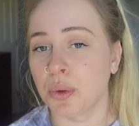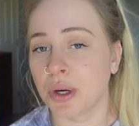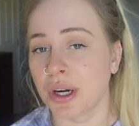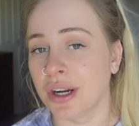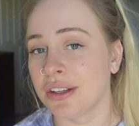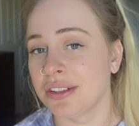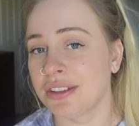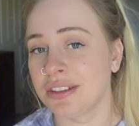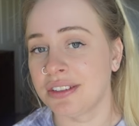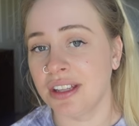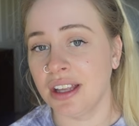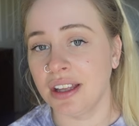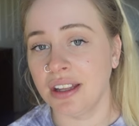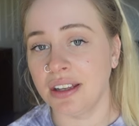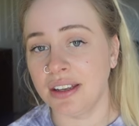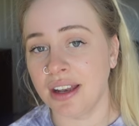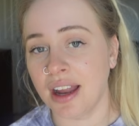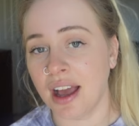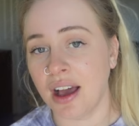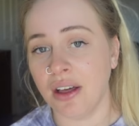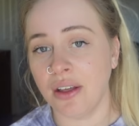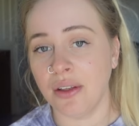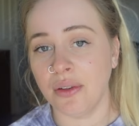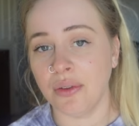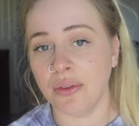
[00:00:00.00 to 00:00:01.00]
worse
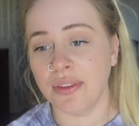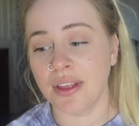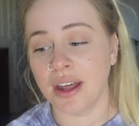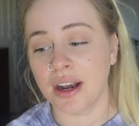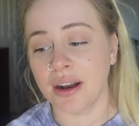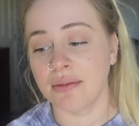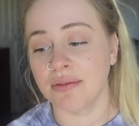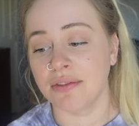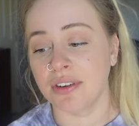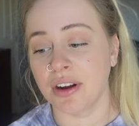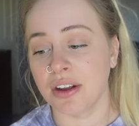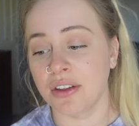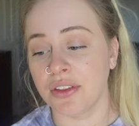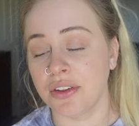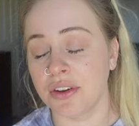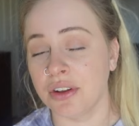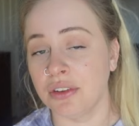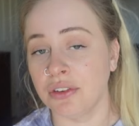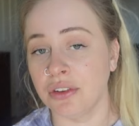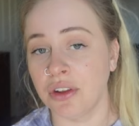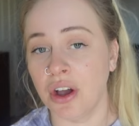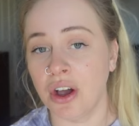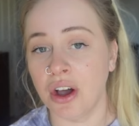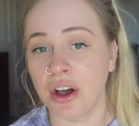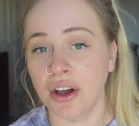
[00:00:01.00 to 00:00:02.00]
now that I'm farther
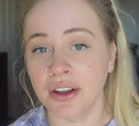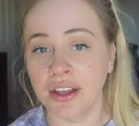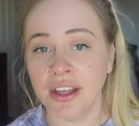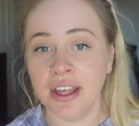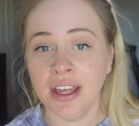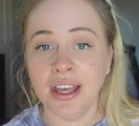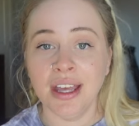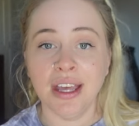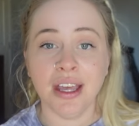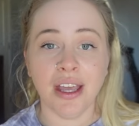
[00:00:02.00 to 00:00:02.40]
along.